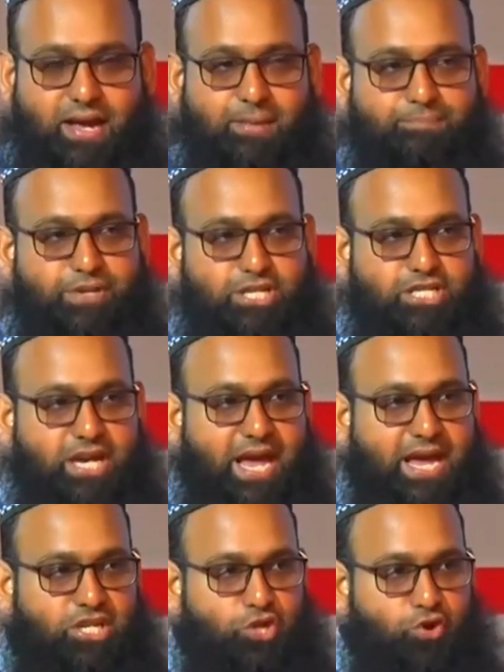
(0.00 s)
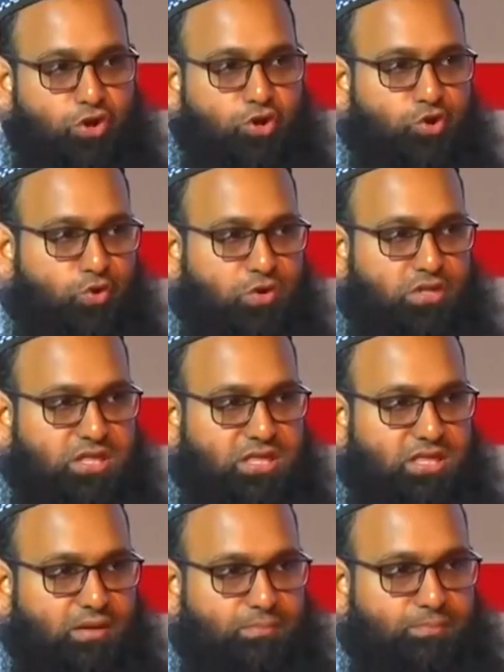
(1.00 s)
Appreciate your youth
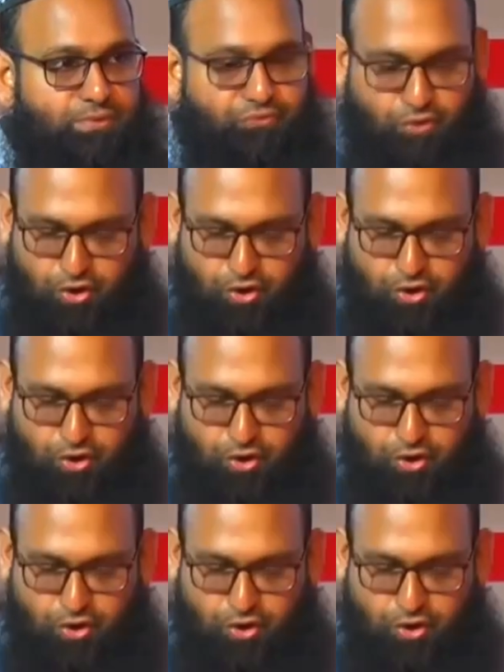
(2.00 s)
before